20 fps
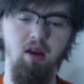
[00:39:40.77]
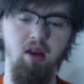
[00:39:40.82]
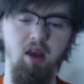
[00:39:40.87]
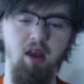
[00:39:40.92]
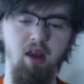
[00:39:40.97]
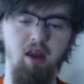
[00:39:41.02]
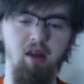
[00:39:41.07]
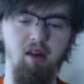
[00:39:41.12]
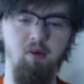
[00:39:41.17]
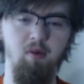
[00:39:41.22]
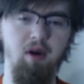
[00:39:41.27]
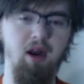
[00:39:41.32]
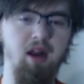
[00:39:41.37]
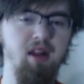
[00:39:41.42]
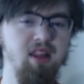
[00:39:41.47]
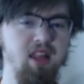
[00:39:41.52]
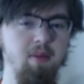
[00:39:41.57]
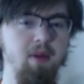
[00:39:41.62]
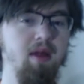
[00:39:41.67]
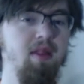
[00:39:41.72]
And when I
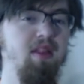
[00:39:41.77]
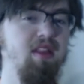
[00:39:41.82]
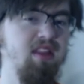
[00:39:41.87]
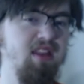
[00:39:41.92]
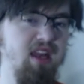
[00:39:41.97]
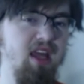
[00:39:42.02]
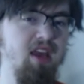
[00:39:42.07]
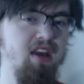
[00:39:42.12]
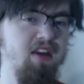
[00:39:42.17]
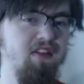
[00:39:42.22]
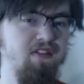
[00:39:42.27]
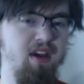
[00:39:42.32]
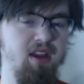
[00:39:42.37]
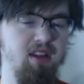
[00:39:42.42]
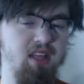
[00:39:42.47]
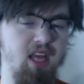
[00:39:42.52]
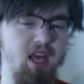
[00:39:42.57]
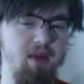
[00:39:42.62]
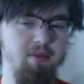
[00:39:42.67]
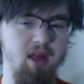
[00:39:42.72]
say by the snake
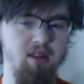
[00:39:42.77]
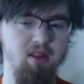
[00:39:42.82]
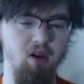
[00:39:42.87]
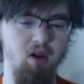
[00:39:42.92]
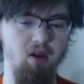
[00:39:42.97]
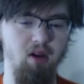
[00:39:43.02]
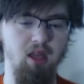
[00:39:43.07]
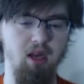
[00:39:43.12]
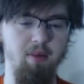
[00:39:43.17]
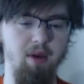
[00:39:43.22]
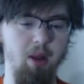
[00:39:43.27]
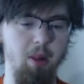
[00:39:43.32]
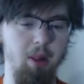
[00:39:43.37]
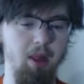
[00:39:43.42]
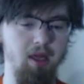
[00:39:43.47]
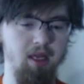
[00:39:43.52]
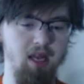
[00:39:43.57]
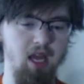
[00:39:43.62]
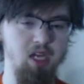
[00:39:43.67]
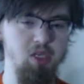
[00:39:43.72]
effect, I'm not talking about,
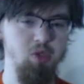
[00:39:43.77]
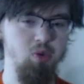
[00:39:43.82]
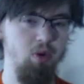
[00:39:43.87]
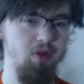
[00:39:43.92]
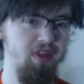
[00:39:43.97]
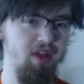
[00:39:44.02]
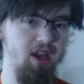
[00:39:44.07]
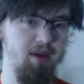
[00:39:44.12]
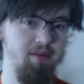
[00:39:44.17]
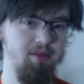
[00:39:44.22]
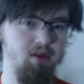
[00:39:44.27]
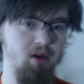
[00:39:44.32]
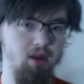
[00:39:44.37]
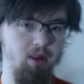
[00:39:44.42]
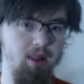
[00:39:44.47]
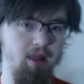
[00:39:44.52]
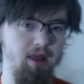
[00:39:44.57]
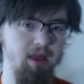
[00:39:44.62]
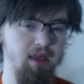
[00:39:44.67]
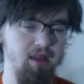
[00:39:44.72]
like, an actual thing. I'm talking,
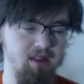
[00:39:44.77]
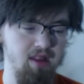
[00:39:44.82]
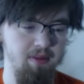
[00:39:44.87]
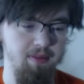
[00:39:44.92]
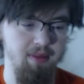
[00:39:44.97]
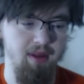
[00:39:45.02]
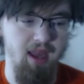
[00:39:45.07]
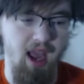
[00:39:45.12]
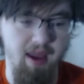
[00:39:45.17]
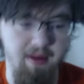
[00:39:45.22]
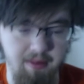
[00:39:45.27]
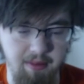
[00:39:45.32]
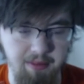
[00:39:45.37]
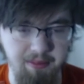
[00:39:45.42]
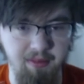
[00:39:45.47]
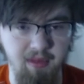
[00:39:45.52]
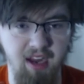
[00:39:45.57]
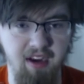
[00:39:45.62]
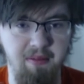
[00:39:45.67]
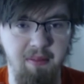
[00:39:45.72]
like, something I
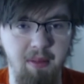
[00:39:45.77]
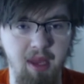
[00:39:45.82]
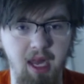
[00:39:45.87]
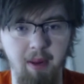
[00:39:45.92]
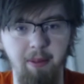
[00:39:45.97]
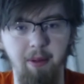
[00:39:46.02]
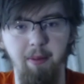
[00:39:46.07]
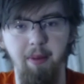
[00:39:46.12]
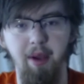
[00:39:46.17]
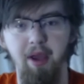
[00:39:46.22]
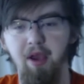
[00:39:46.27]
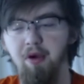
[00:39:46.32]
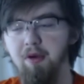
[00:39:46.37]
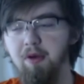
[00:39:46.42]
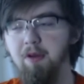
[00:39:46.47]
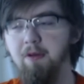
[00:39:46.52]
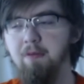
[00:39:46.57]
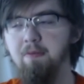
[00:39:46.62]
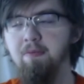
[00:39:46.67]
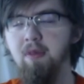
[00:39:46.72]
kind of made up on my
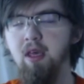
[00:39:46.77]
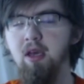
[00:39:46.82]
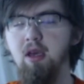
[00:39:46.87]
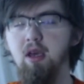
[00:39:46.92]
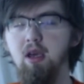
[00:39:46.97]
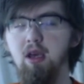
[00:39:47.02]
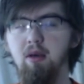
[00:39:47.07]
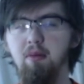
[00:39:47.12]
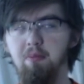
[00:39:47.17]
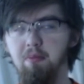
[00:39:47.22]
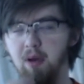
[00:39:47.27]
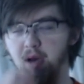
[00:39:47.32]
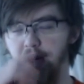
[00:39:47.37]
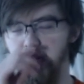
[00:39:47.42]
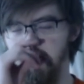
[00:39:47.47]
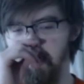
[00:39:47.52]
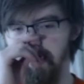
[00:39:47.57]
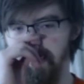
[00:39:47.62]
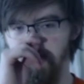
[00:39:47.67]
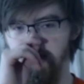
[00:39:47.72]
own.
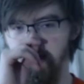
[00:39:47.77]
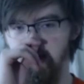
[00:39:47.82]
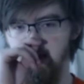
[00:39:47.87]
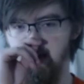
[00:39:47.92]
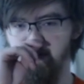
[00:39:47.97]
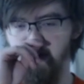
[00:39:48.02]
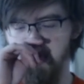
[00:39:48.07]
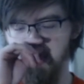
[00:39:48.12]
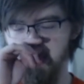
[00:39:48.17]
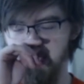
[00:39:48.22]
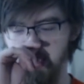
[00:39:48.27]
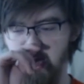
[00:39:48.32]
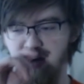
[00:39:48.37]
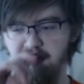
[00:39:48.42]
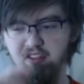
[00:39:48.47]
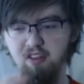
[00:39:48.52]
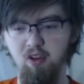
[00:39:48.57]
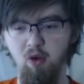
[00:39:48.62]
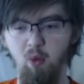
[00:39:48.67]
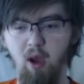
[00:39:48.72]
But eventually,
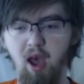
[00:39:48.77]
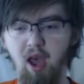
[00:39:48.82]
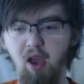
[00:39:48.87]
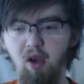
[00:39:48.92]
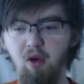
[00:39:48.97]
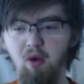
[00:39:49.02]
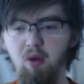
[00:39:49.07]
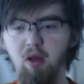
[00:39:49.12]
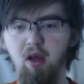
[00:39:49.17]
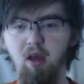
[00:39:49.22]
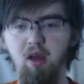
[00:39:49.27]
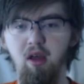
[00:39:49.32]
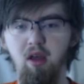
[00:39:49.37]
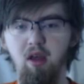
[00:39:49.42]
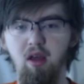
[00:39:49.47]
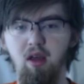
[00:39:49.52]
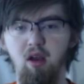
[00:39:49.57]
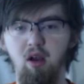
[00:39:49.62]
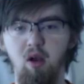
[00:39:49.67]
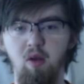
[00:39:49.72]
after a while,
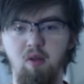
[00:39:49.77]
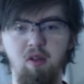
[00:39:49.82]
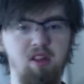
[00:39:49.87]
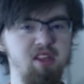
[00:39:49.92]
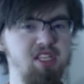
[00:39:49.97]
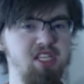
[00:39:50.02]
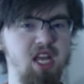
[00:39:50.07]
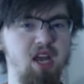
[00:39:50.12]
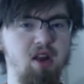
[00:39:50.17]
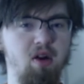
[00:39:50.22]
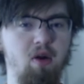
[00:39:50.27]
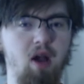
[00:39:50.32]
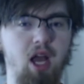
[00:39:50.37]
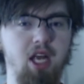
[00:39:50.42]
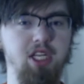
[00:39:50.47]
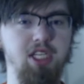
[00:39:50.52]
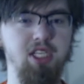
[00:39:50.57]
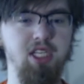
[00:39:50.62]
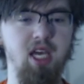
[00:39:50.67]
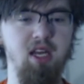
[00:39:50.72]
on this channel, I
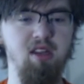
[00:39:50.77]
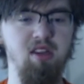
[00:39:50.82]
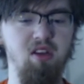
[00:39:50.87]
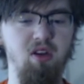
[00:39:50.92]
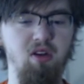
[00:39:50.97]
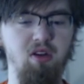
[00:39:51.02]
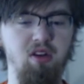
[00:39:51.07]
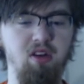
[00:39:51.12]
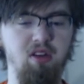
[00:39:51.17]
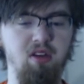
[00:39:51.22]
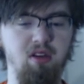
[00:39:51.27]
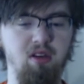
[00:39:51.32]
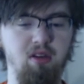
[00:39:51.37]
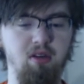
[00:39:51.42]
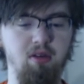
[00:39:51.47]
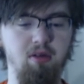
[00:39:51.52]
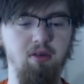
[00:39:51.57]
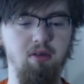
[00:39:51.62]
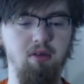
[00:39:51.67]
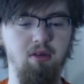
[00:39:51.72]
just kind of started
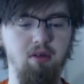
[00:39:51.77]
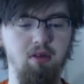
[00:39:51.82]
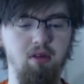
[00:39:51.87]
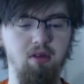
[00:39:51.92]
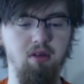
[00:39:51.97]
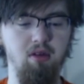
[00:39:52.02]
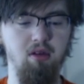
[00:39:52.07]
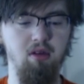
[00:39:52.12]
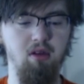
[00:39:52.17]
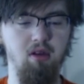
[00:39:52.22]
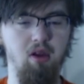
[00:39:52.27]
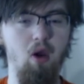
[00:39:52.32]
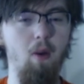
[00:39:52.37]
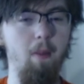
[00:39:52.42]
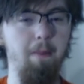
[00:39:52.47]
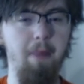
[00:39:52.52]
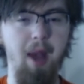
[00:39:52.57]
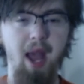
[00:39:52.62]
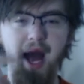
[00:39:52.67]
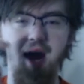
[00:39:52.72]
to go
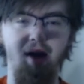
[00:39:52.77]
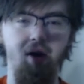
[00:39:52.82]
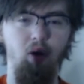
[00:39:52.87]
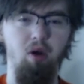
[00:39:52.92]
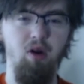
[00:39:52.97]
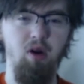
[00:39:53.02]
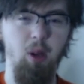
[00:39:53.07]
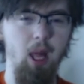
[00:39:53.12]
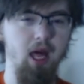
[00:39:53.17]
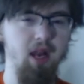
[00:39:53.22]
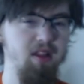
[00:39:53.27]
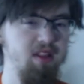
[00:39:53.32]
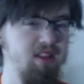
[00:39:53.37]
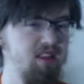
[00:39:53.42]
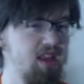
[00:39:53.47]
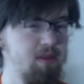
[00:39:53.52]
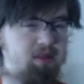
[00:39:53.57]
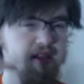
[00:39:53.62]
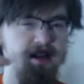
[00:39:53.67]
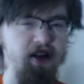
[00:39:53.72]
back on a lot of the
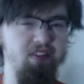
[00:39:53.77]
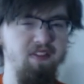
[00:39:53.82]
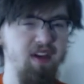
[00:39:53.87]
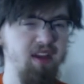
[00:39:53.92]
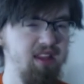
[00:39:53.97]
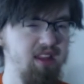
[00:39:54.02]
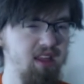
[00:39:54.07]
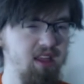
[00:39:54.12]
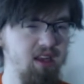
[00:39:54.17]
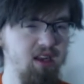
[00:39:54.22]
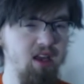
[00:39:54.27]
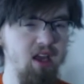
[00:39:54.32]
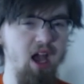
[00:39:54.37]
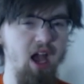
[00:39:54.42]
same stuff I did.